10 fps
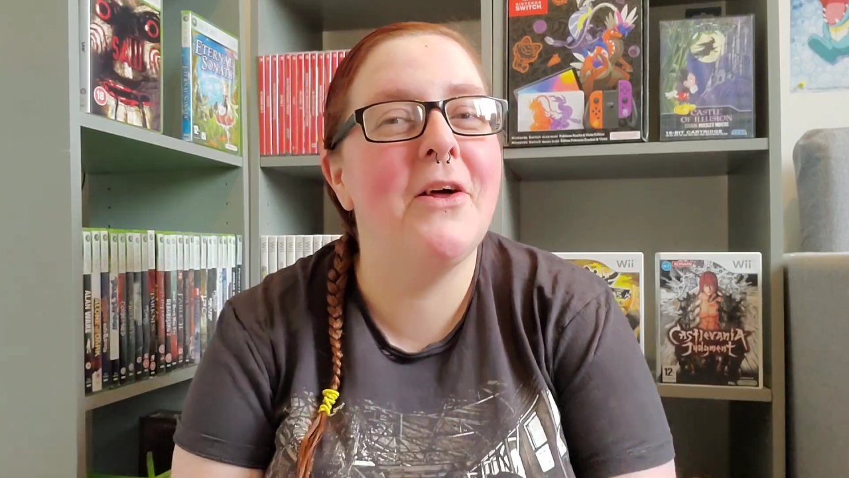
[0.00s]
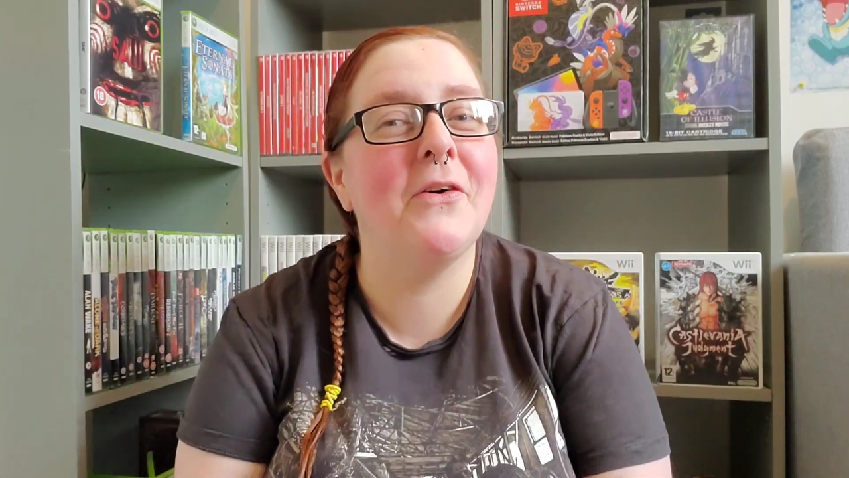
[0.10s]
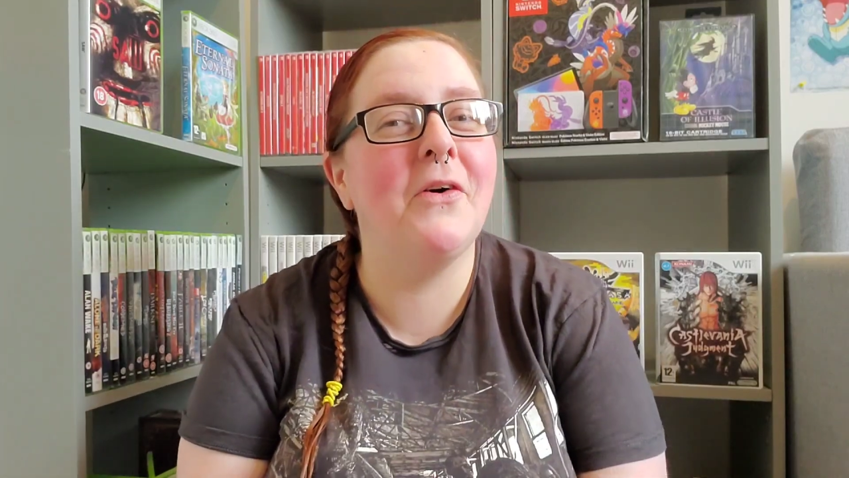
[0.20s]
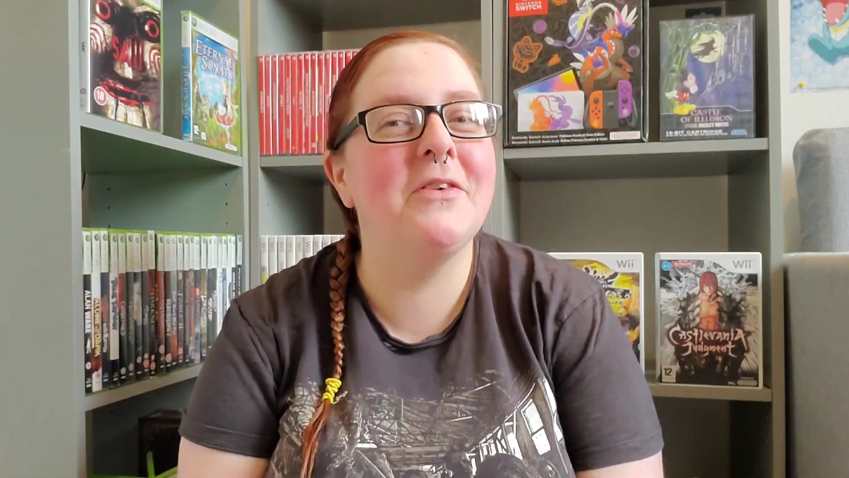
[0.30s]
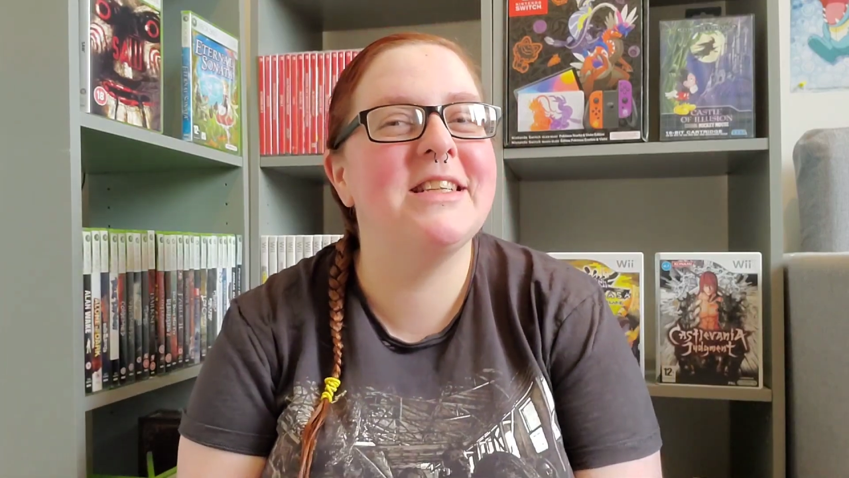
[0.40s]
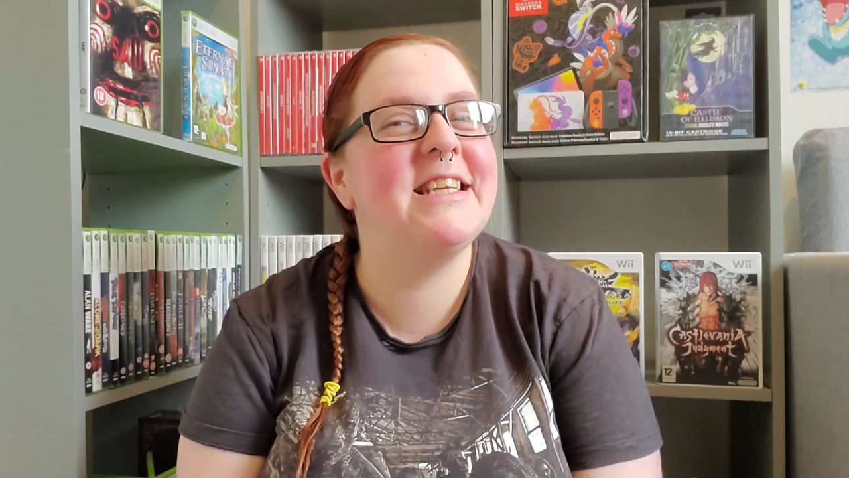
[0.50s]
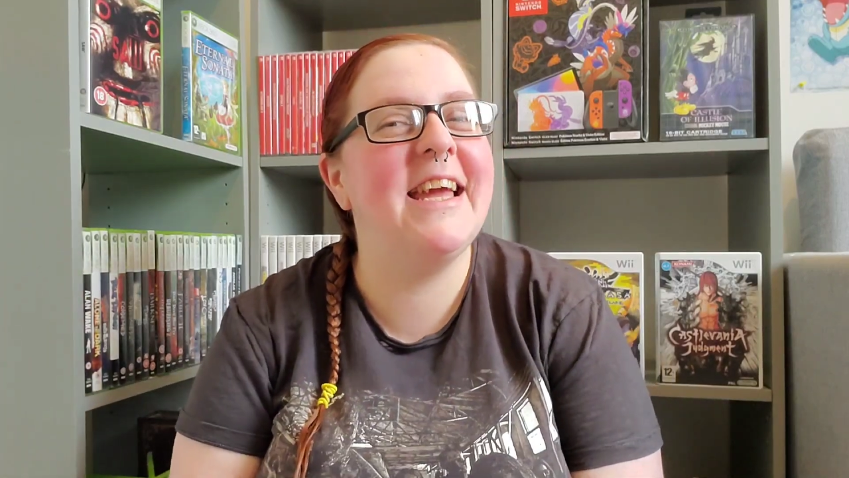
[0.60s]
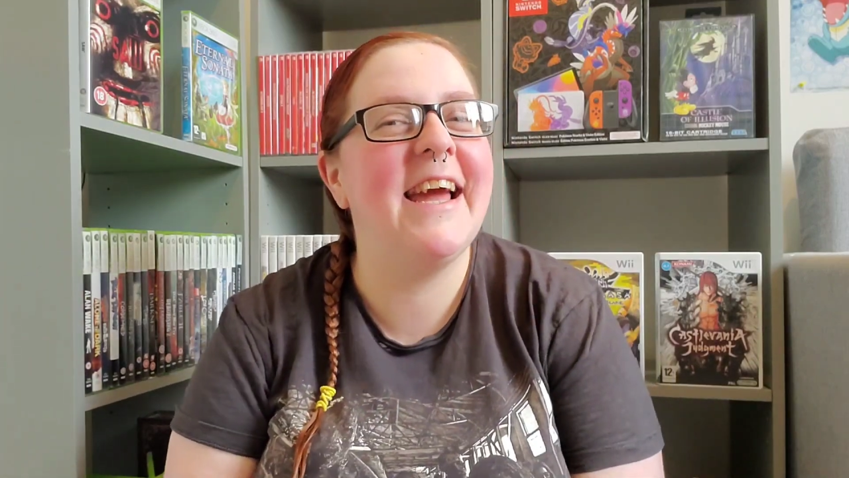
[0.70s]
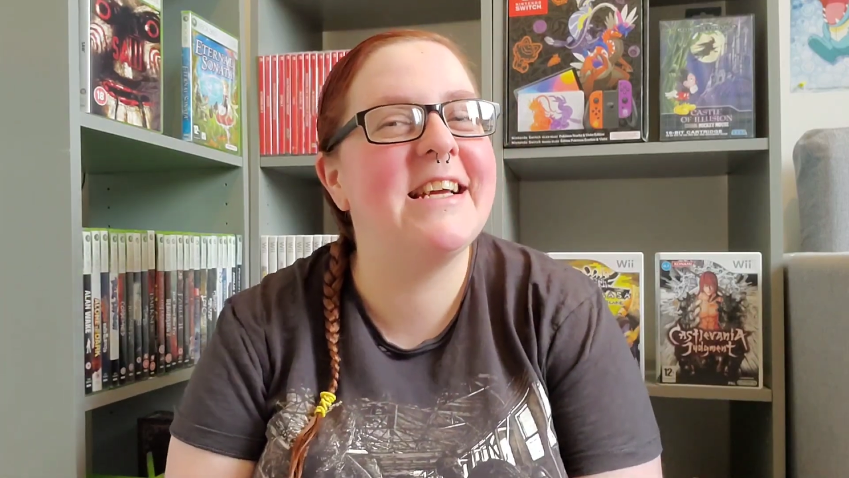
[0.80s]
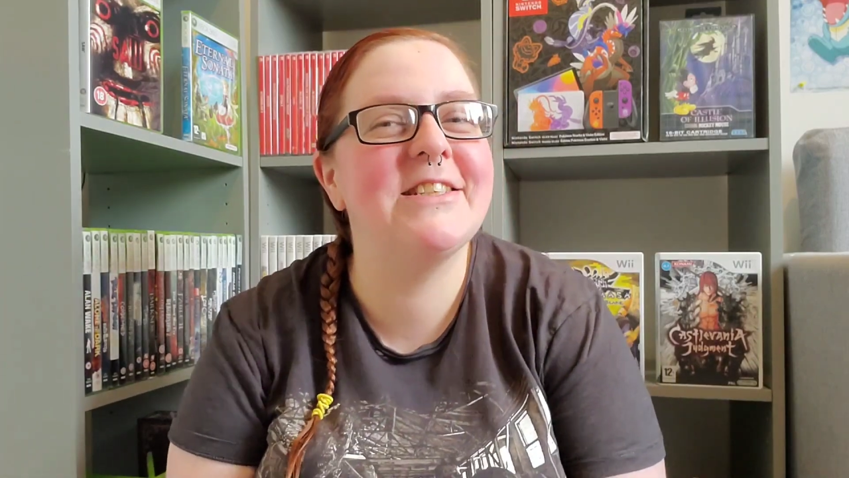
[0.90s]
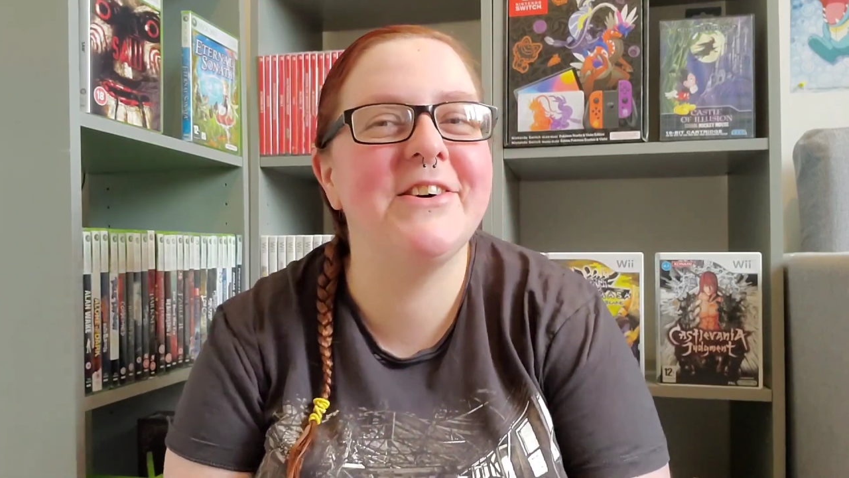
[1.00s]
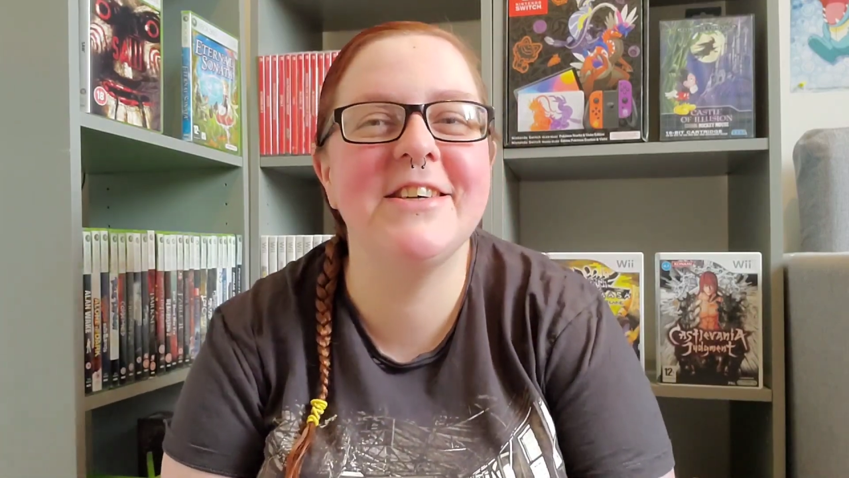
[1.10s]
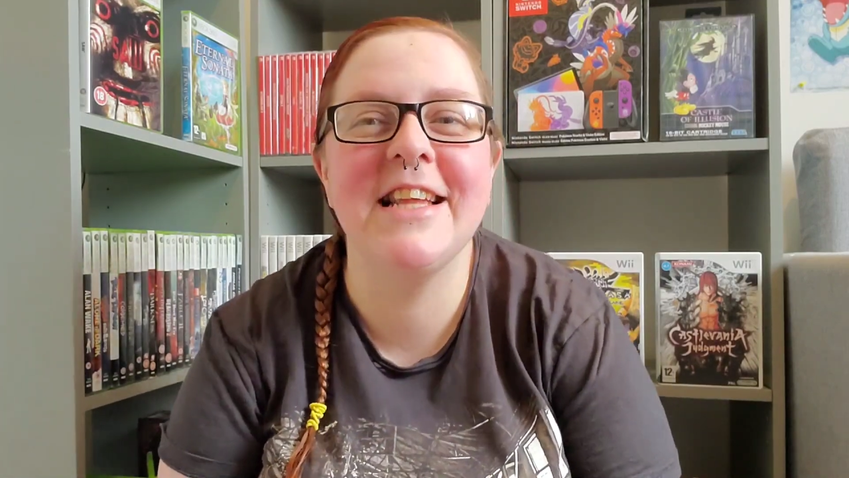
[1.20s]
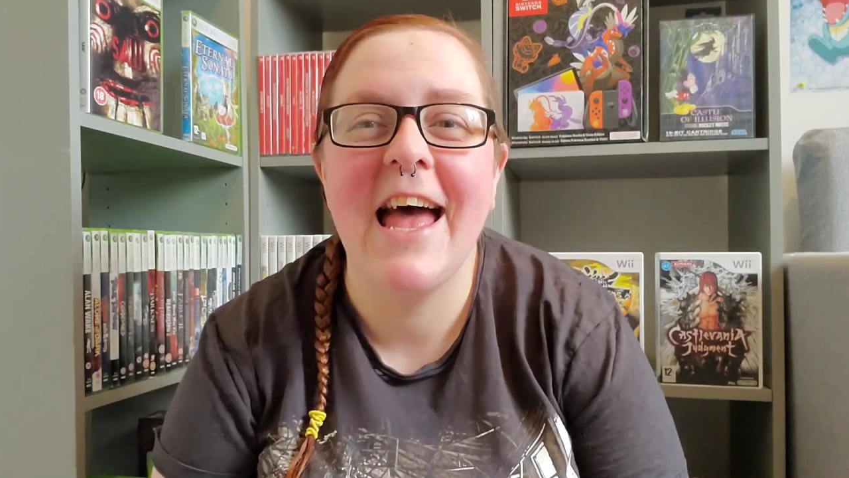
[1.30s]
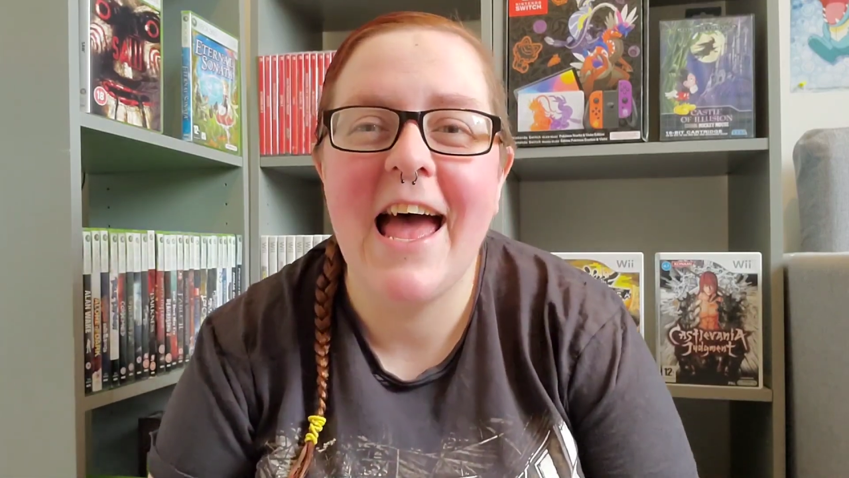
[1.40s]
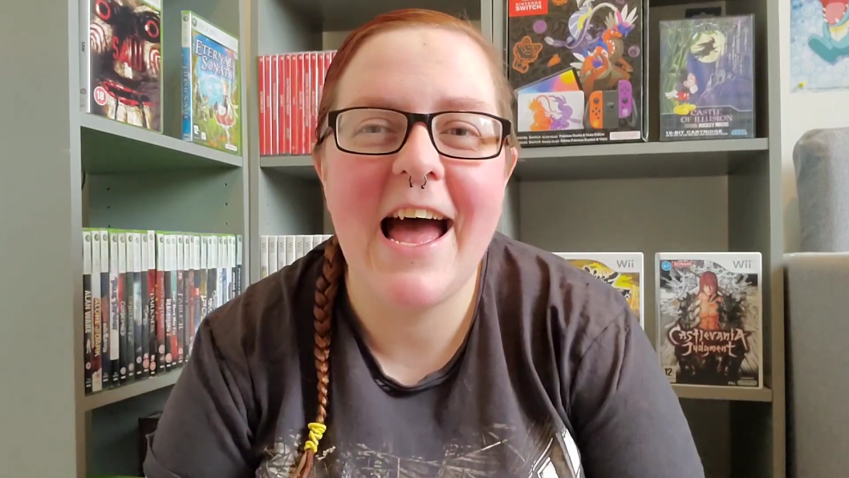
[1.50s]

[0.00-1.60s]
local CEX stores,